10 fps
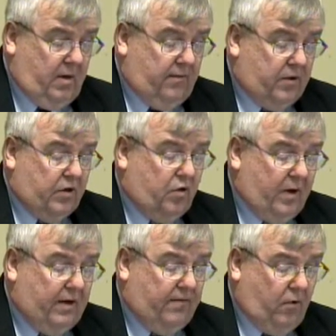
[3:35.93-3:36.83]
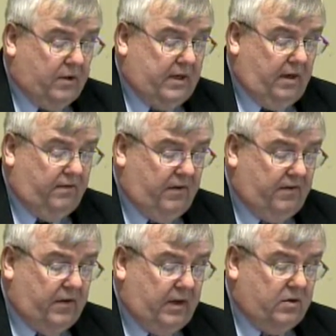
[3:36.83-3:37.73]
For the
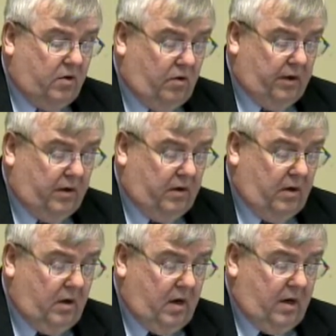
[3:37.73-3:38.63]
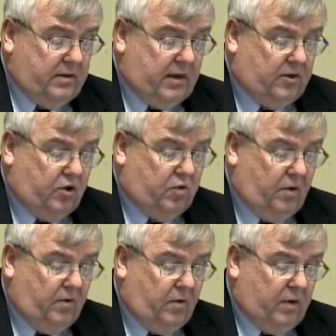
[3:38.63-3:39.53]
2014-15 school year, Teachers
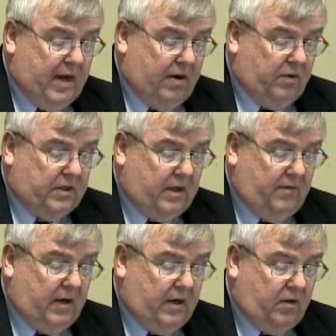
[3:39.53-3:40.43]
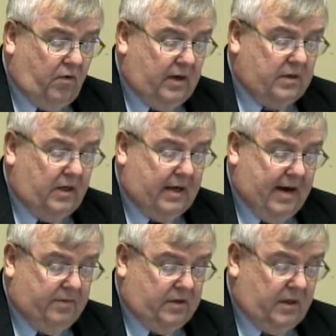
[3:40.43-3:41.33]
will not receive an increase in
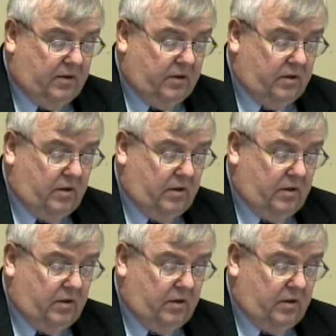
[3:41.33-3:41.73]
compensation.